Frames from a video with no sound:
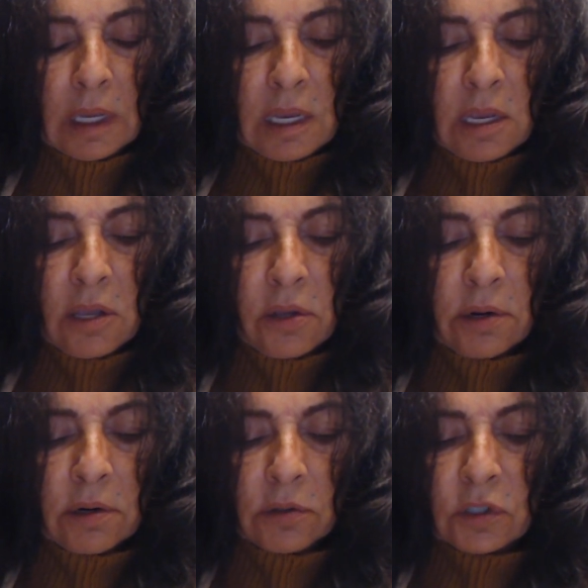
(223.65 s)

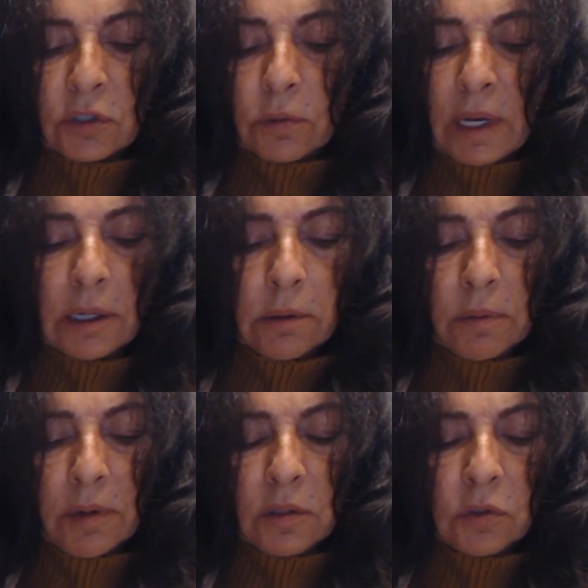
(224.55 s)
either just regular
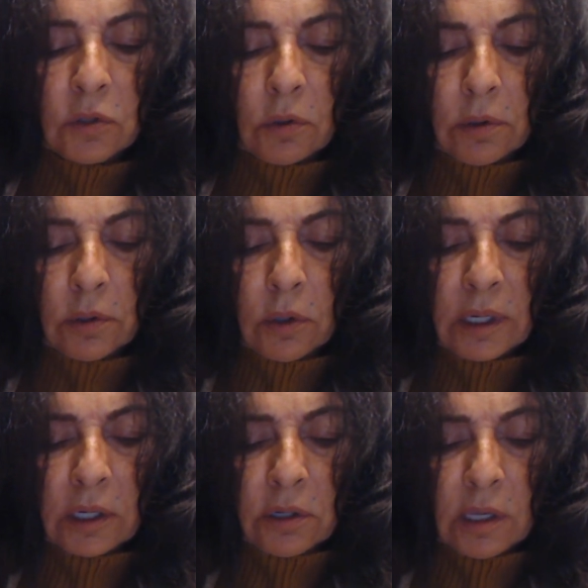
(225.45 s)
ones or
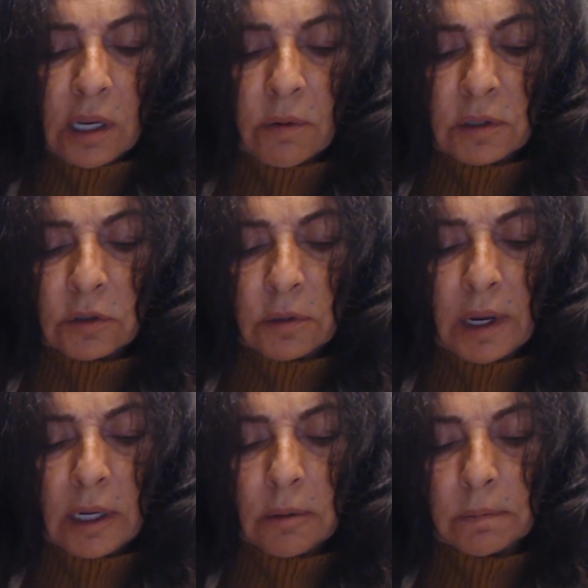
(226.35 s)
quick cooking ones,
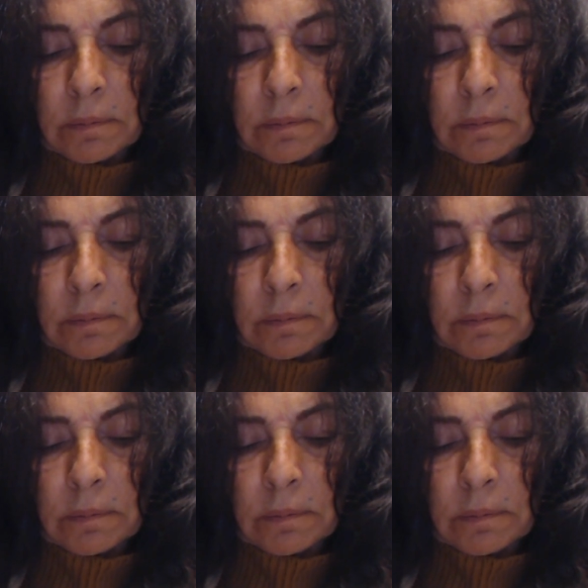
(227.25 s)
right?